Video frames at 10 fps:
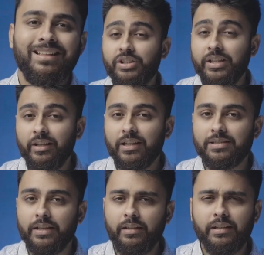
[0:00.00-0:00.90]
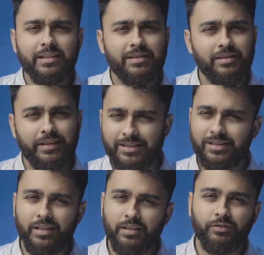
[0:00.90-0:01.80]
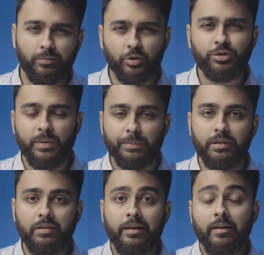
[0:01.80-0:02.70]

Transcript: GTranslate is decent enough for most people,